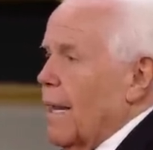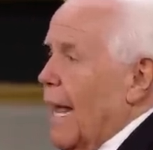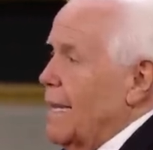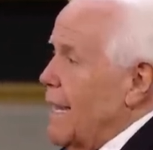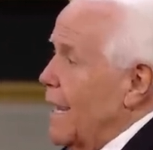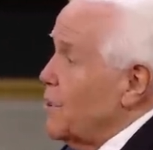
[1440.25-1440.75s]

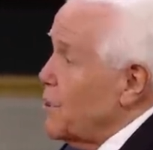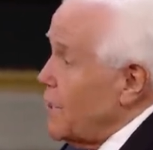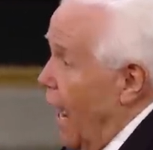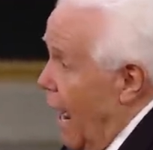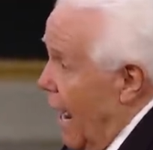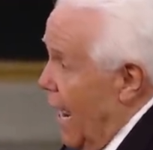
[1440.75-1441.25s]
That takes
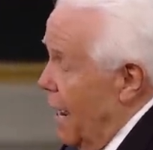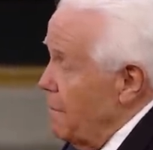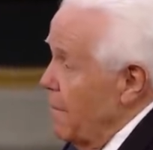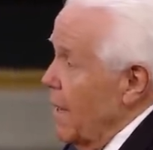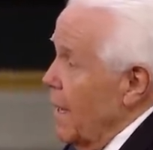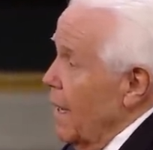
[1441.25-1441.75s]

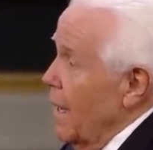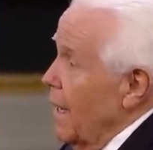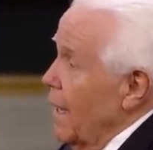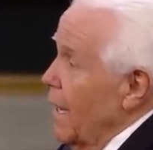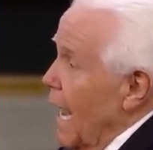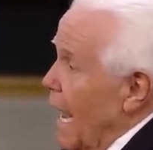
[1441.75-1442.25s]
time
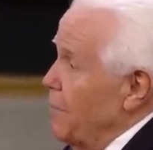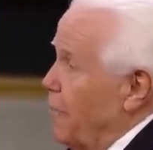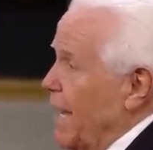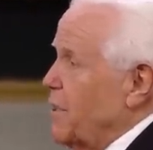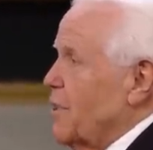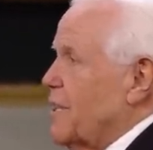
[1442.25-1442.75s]
and
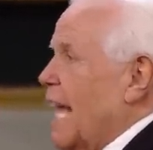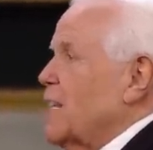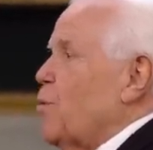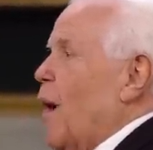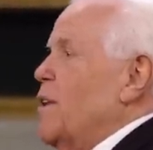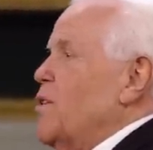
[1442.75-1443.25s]
patience.
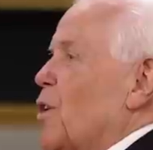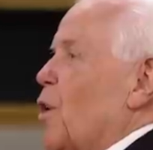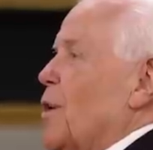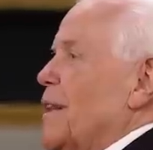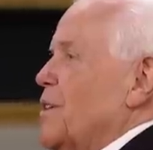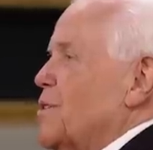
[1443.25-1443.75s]
That's why
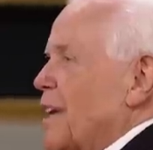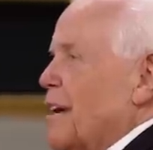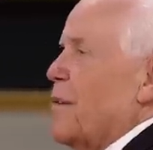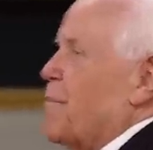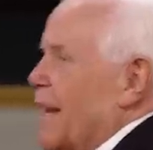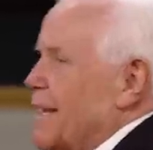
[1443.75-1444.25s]
go to this
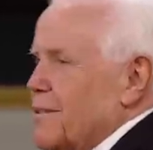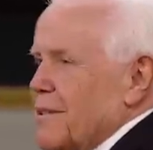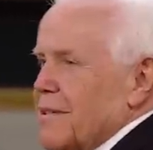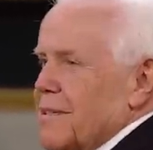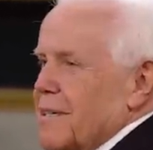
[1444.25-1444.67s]
secret place.